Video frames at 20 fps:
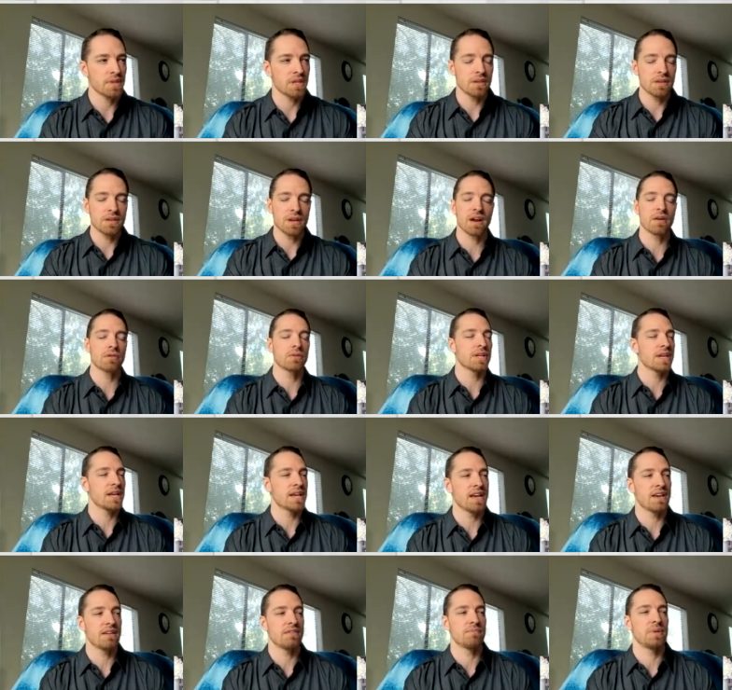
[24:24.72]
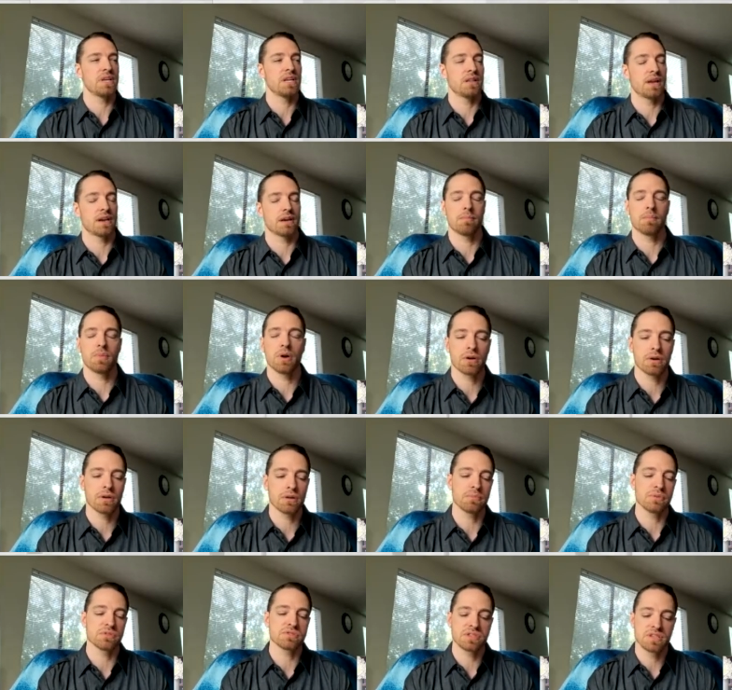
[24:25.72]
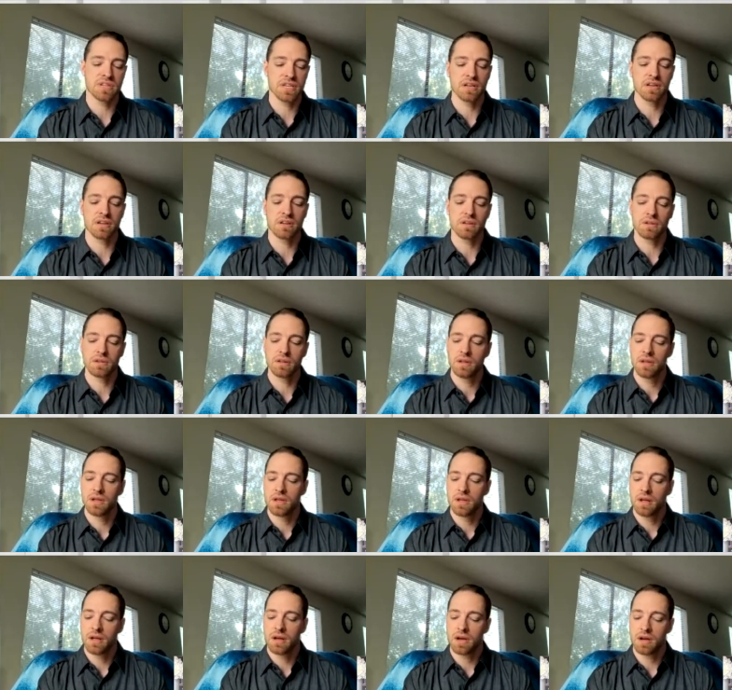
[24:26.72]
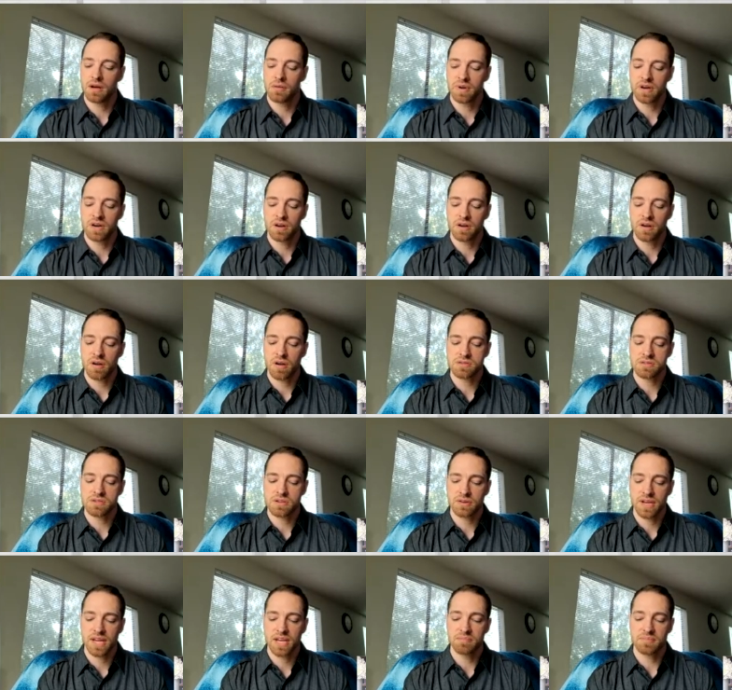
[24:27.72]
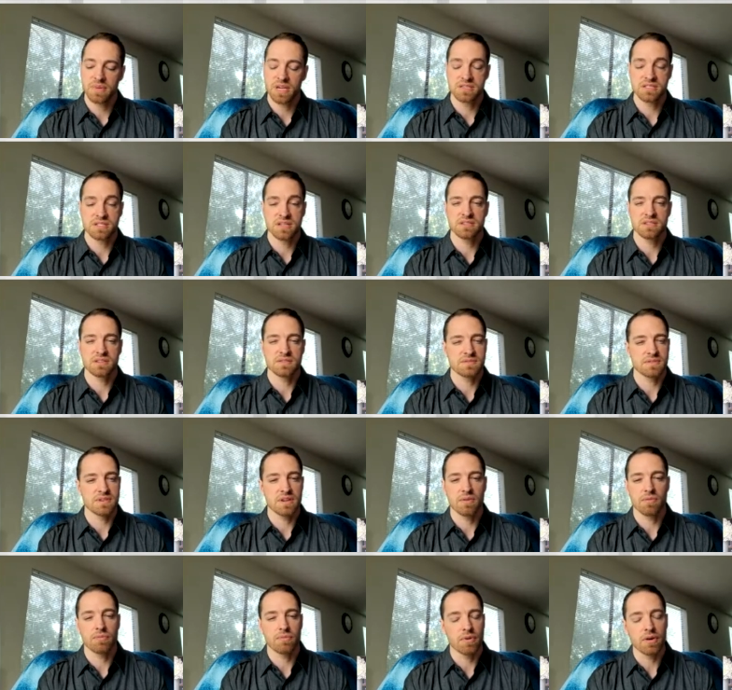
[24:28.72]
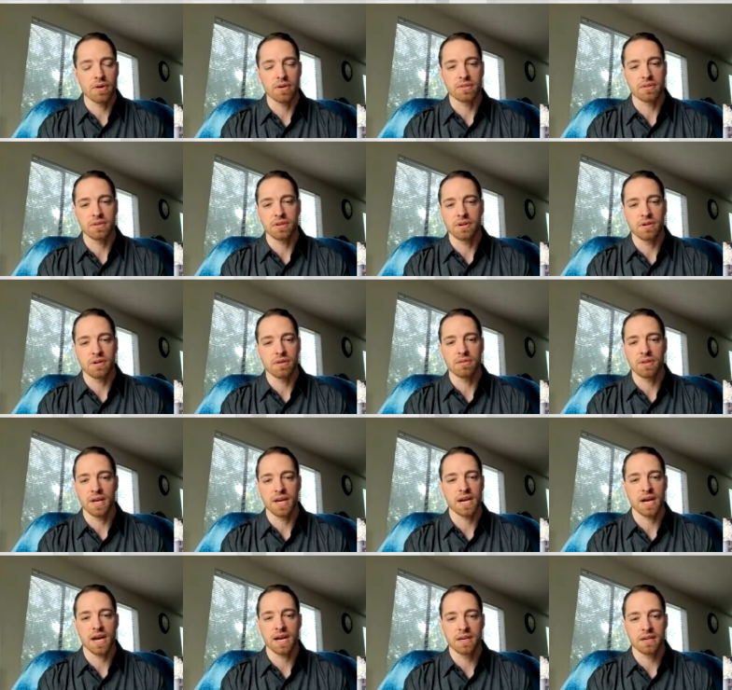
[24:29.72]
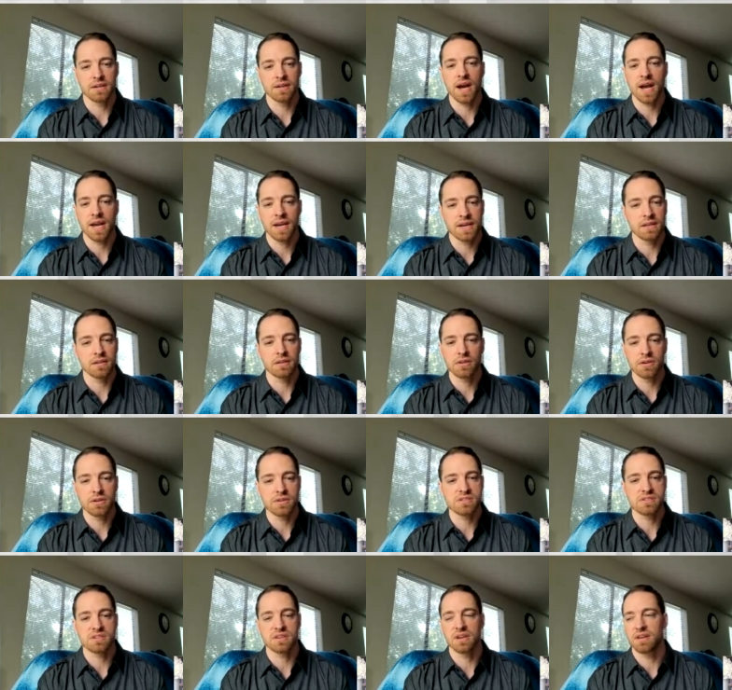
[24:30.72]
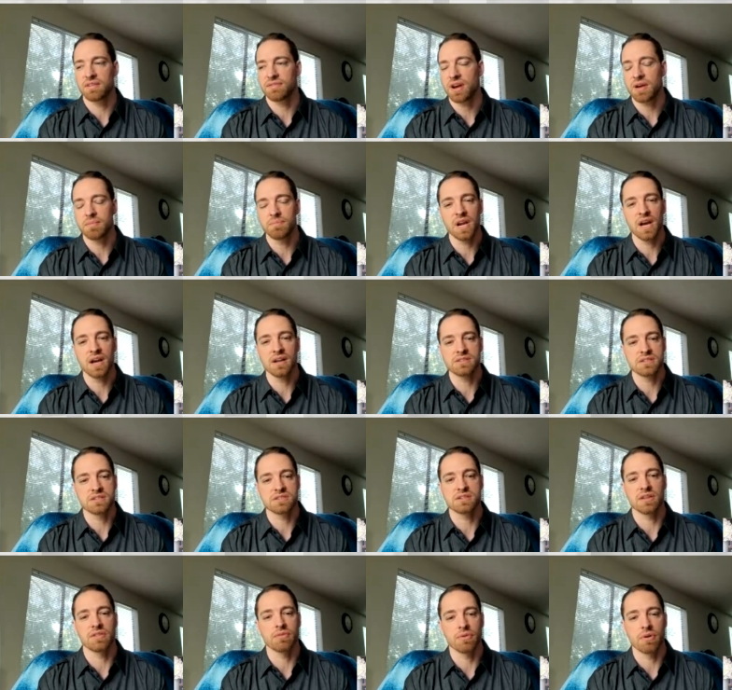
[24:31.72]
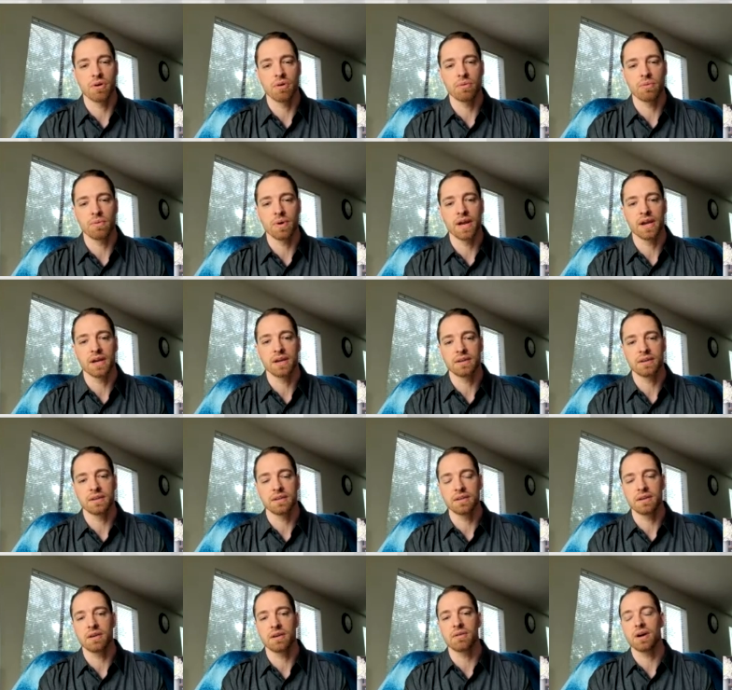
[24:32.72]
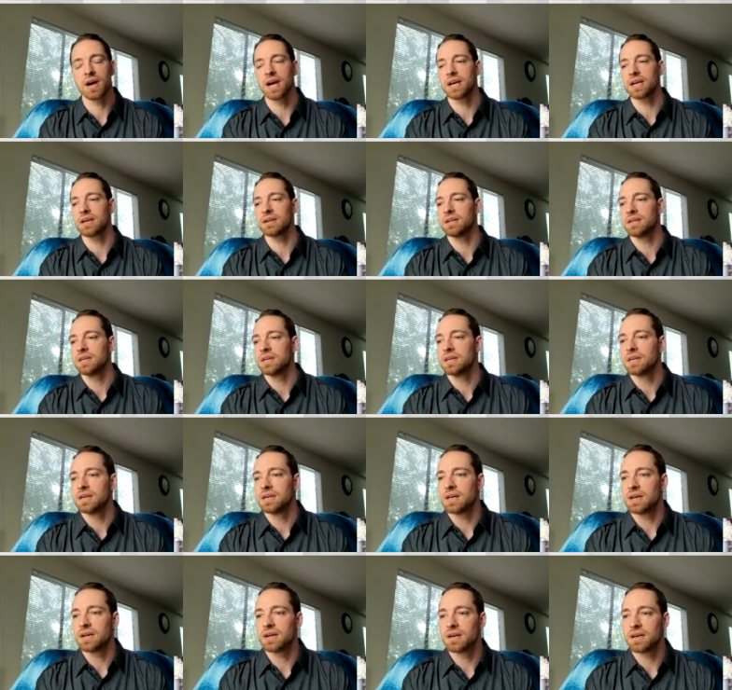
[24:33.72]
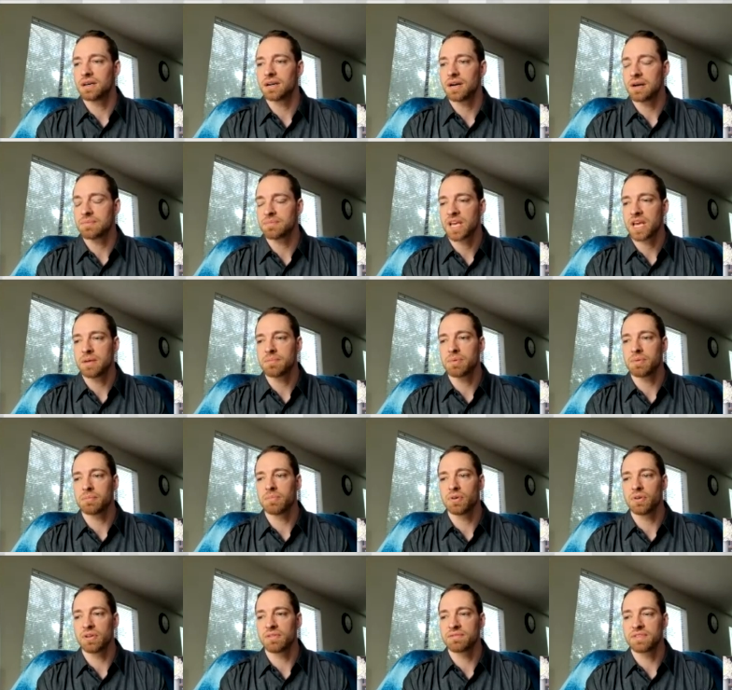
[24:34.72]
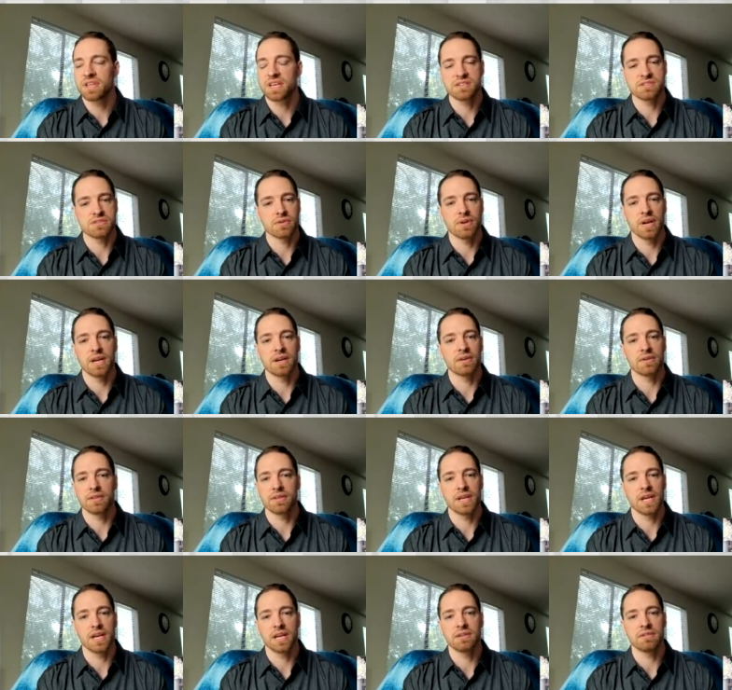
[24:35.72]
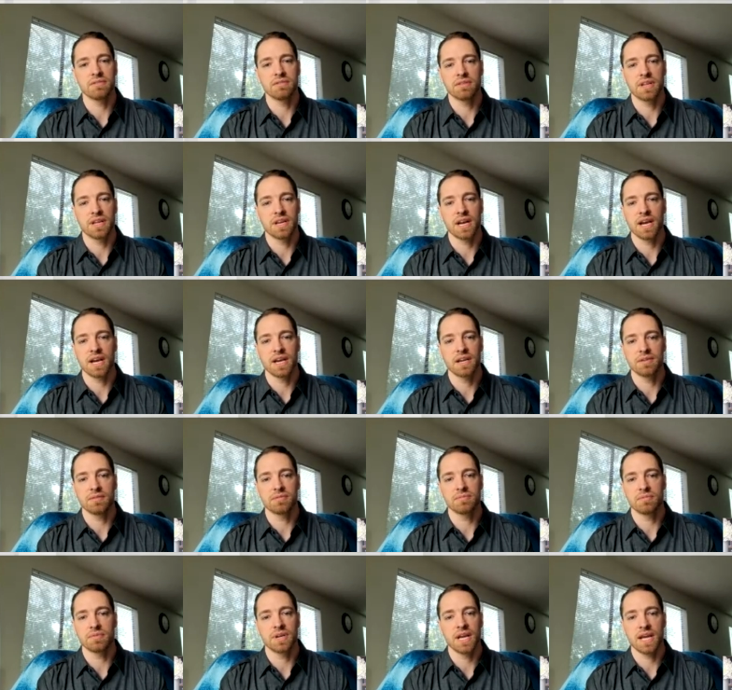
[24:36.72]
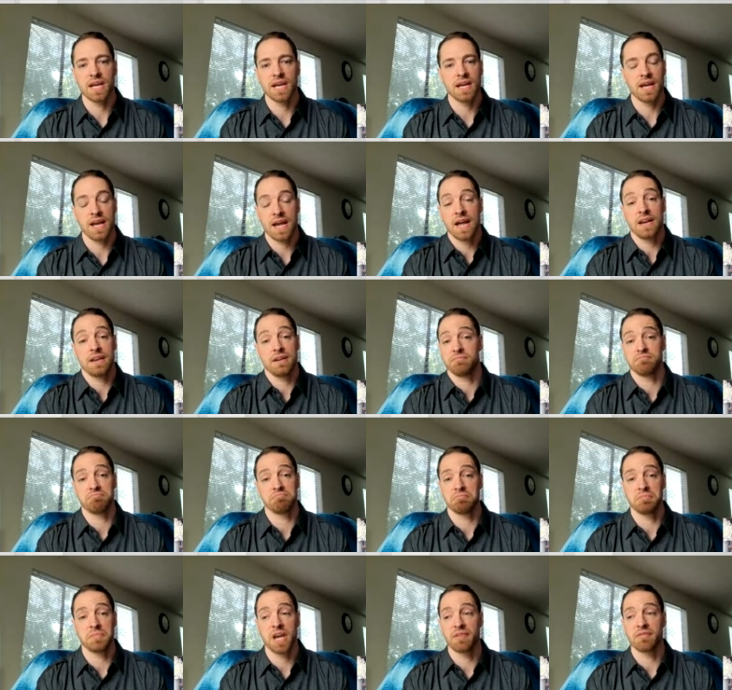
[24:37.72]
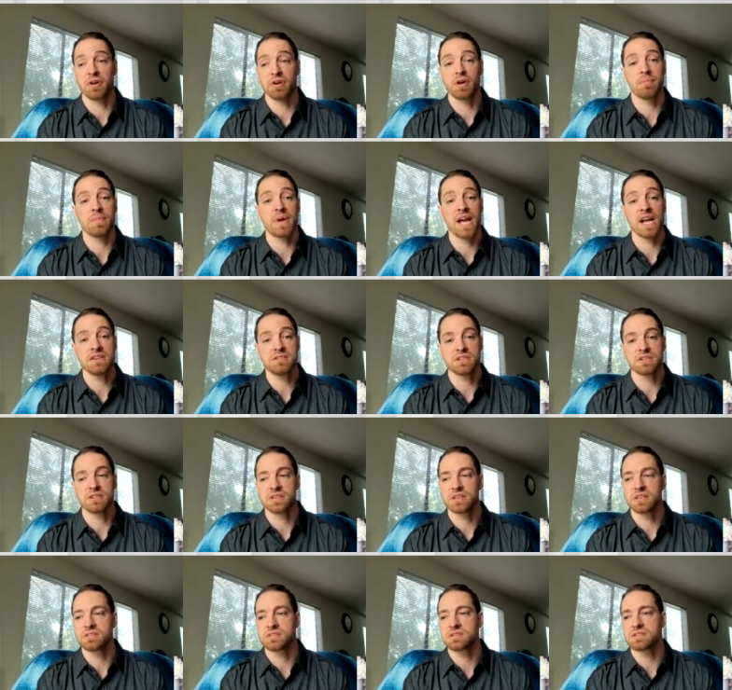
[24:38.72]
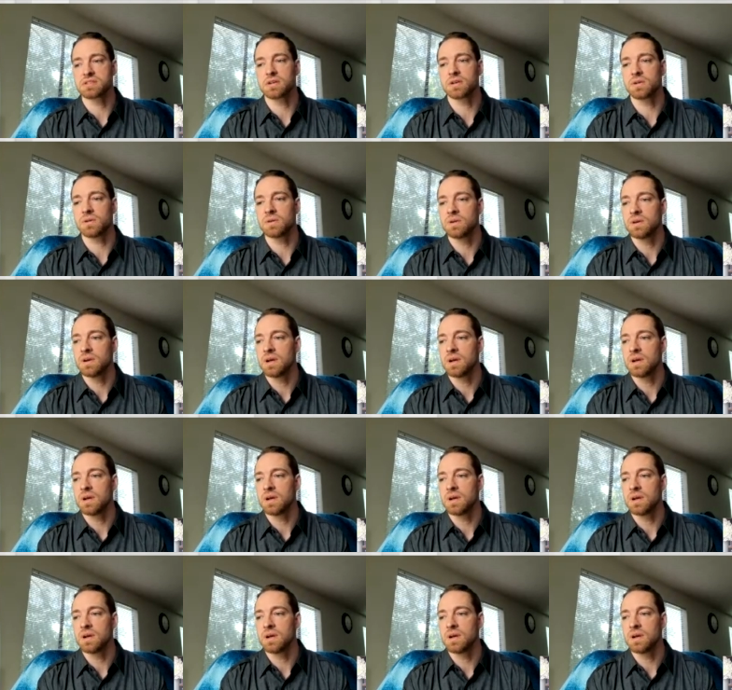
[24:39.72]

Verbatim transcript: not only gave me like a marketable skill uh, but it also gave me a sense of self-worth you know like i can i can learn stuff i'm not just a throwaway you know i mm. uh, i'm capable of things greater than than i uh, had ever imagined and so